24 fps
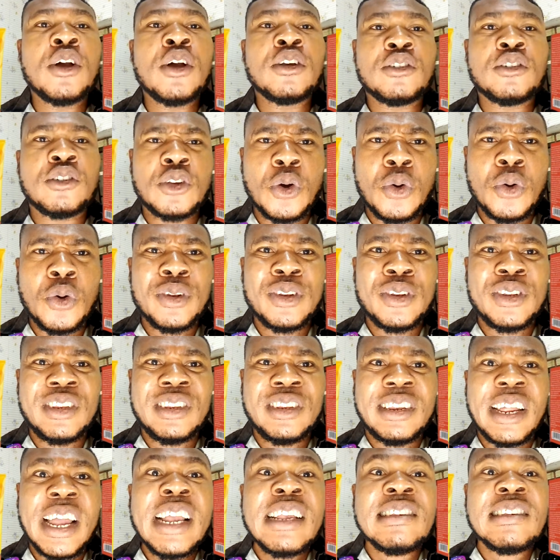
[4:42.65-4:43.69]
So
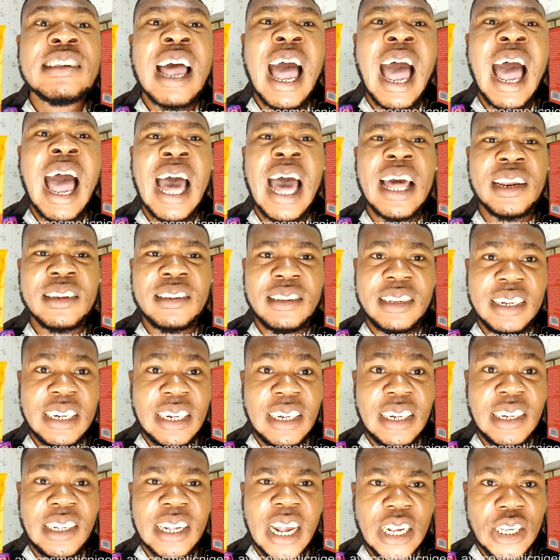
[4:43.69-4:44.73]
these are the
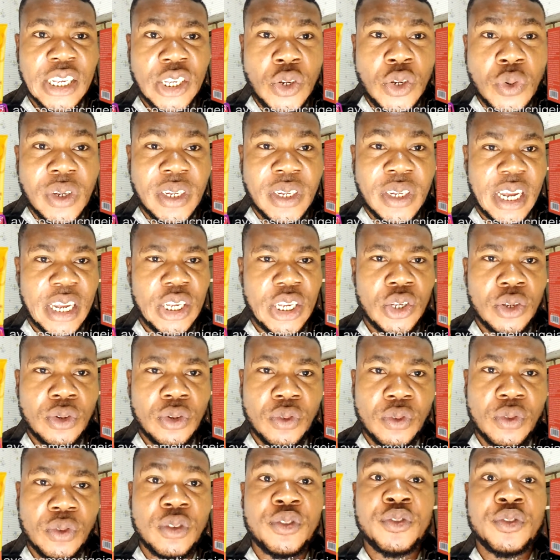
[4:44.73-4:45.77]
things that you can
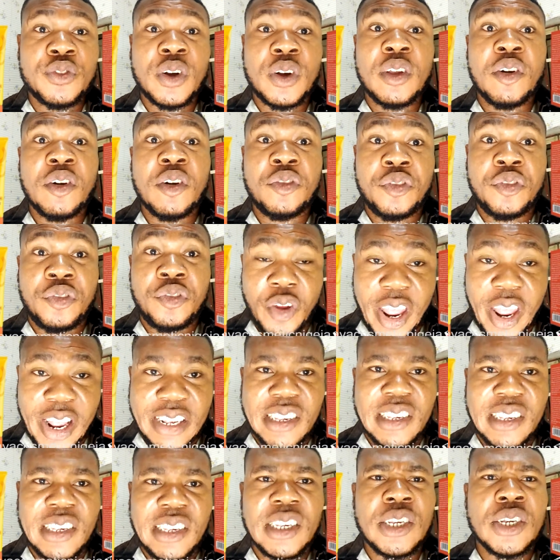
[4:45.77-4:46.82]
use for your
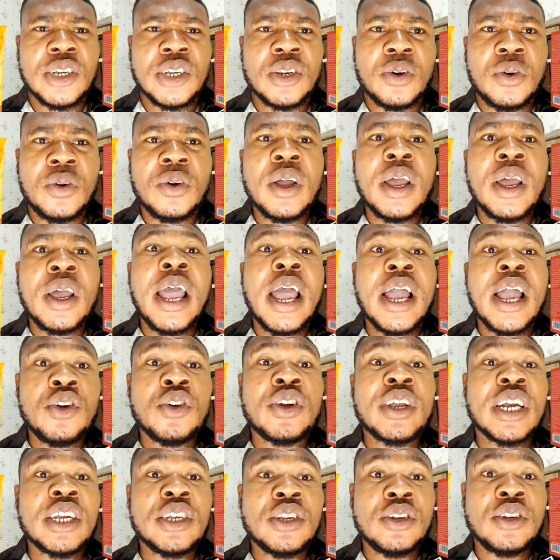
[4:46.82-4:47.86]
face. You know, you
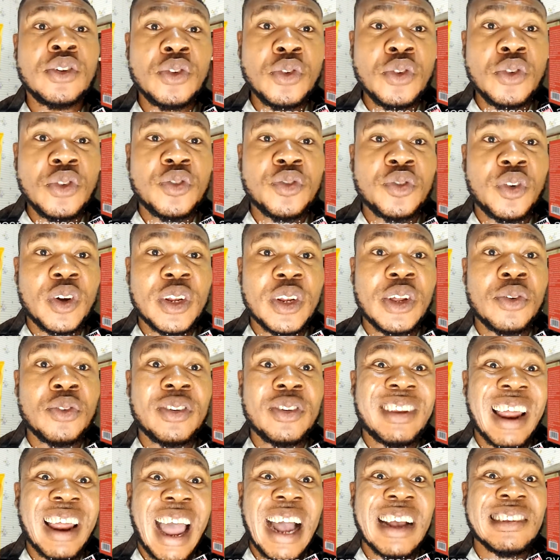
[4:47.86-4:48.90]
can use for the
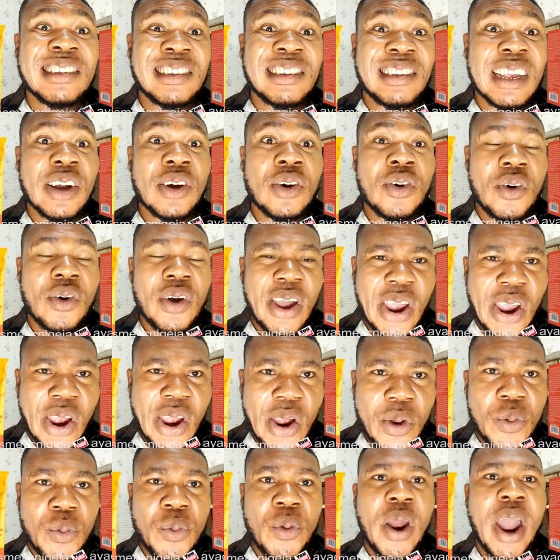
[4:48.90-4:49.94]
dark circle
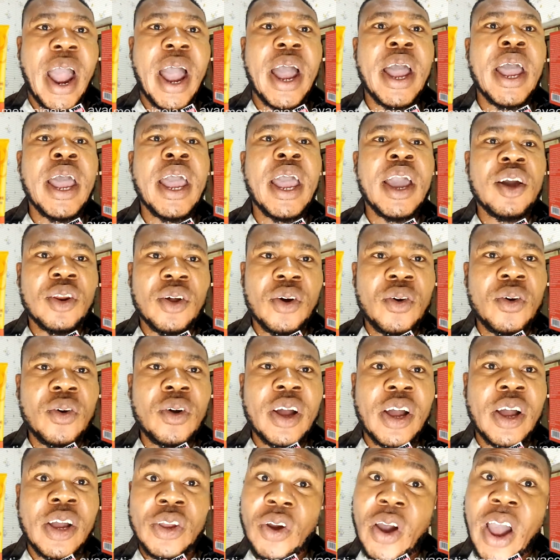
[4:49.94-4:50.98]
area, you know,
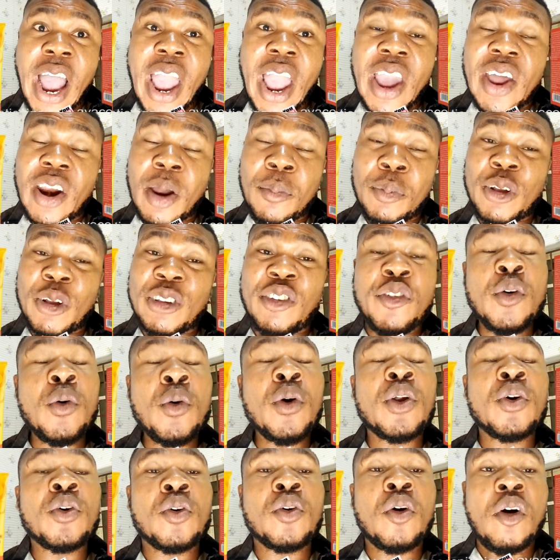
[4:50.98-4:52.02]
and your eye area. Because if you
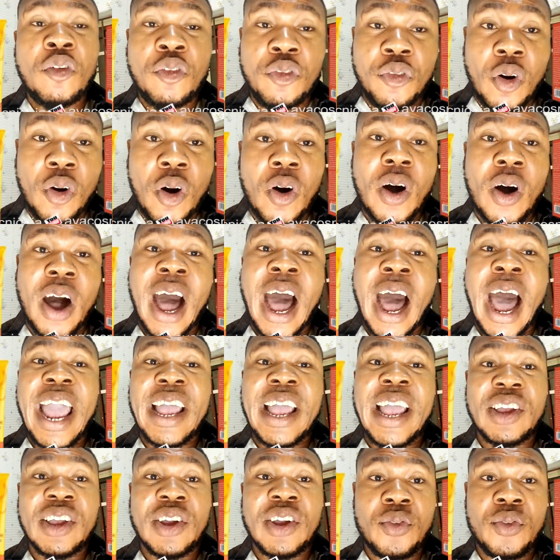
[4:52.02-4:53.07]
want to go for
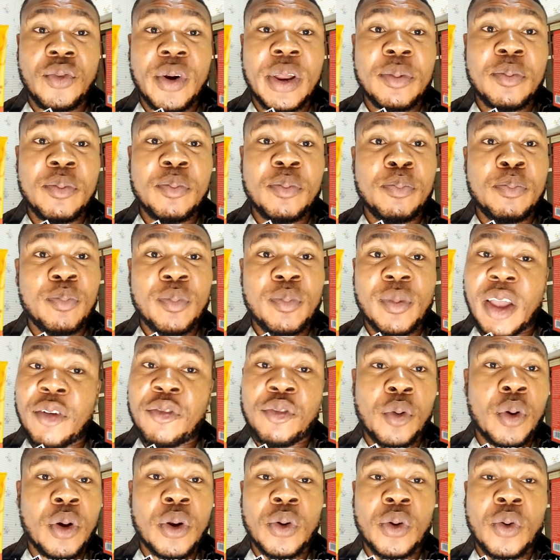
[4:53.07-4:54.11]
eye cream If
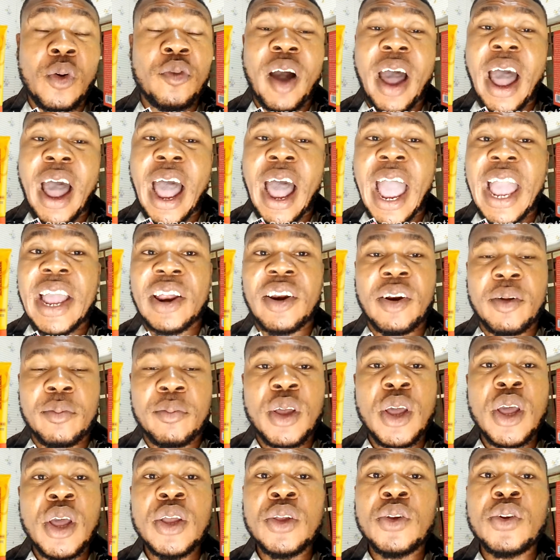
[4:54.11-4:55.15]
you want to go for eye
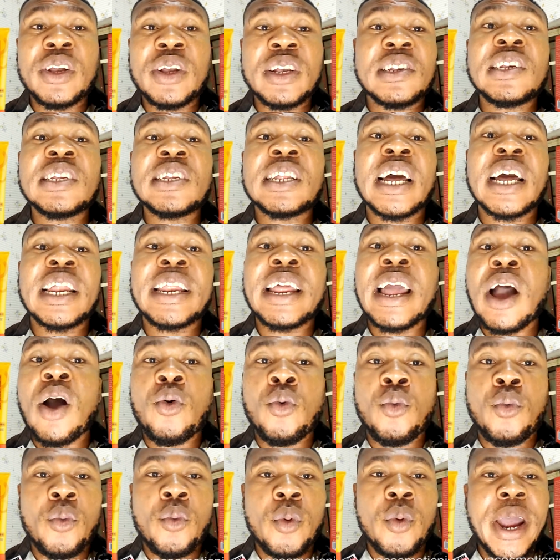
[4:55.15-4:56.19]
cream, you can see that they
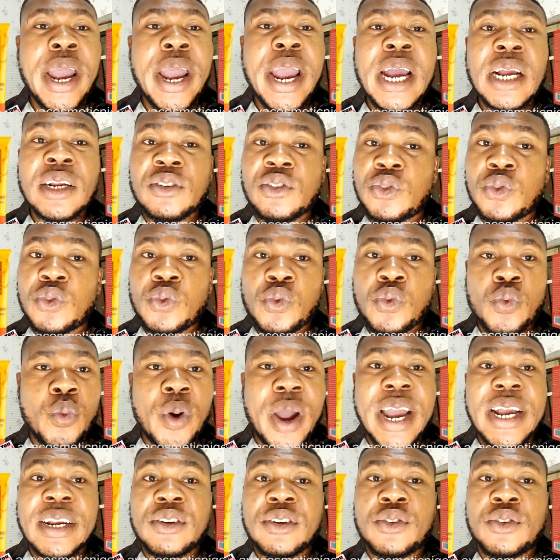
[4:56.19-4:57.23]
are way
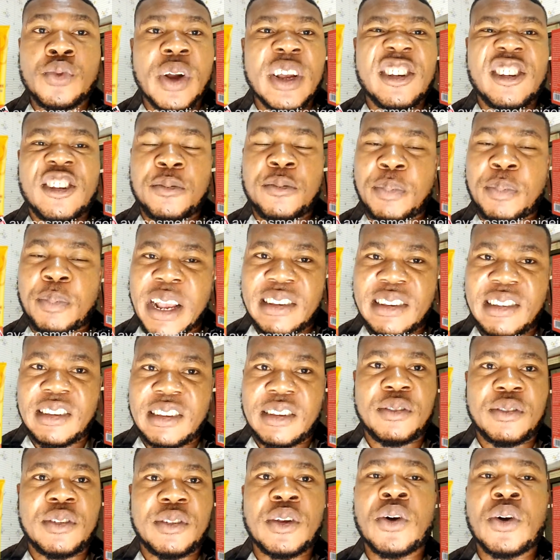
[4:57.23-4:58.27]
too
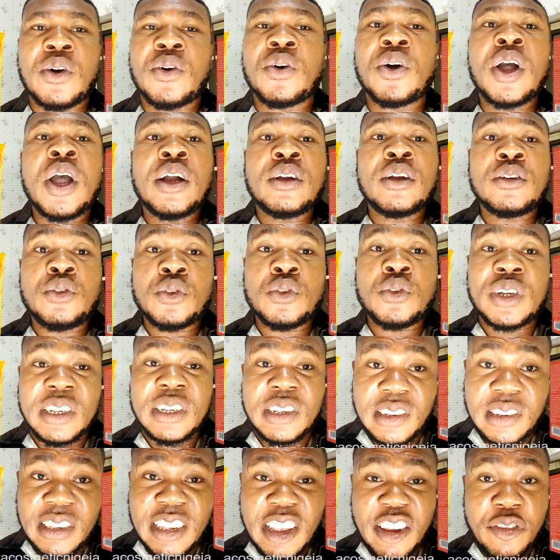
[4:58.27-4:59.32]
expensive. So you can
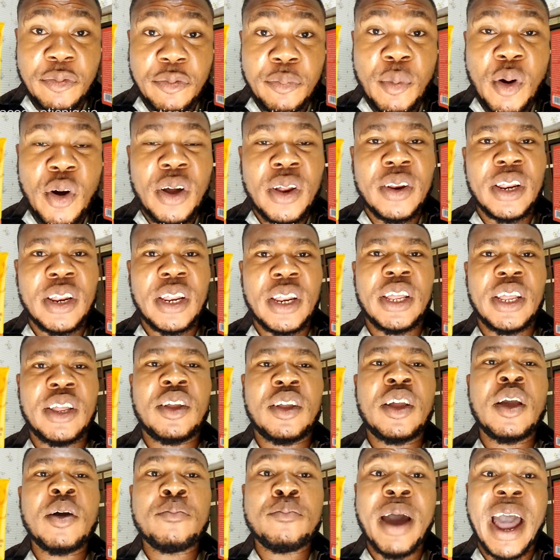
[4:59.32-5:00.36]
save money
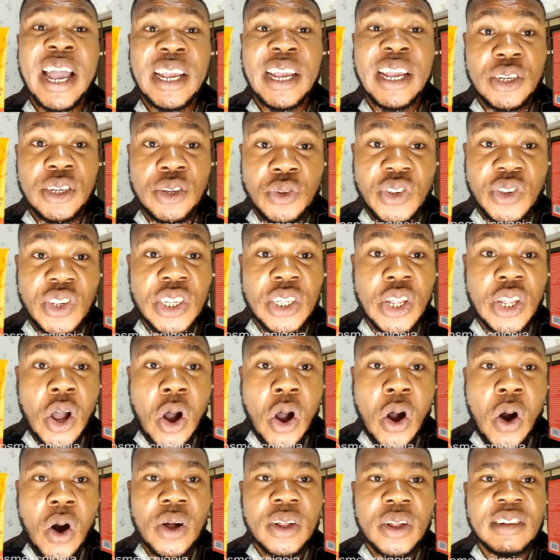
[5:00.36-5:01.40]
by using
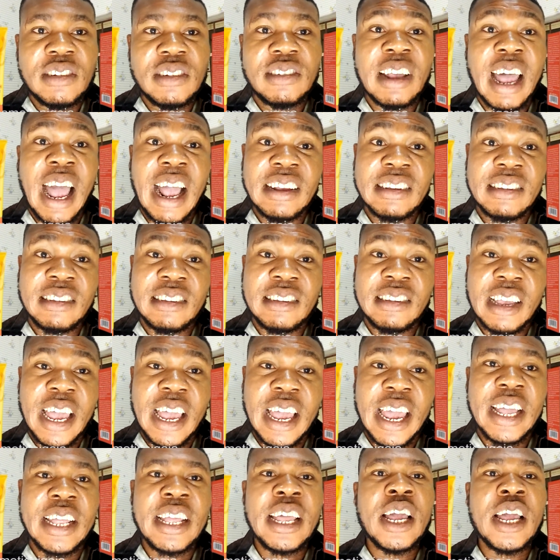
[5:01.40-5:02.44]
all this I
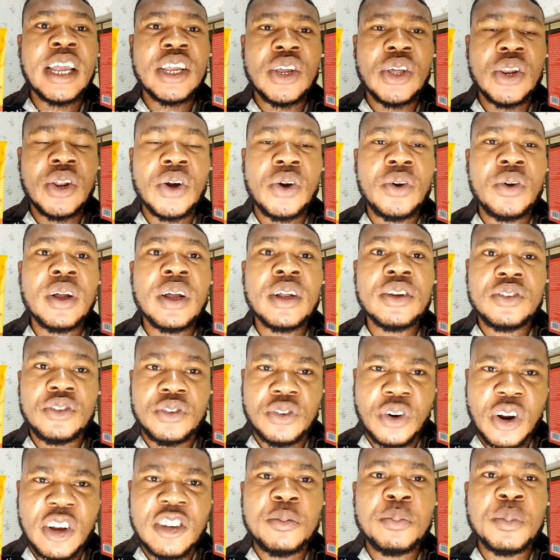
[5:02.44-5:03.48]
said.
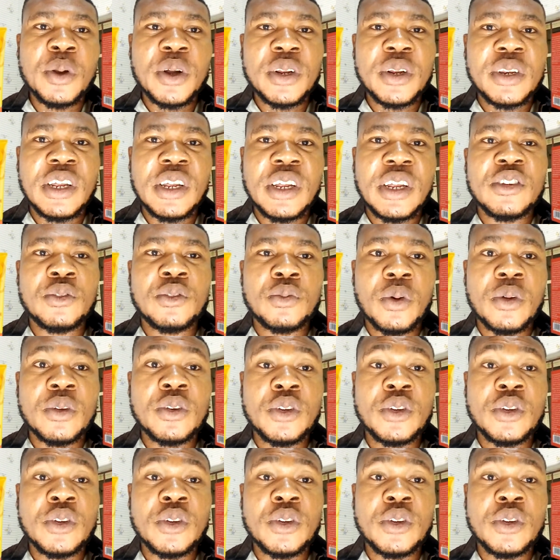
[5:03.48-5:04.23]
Trust me on this one.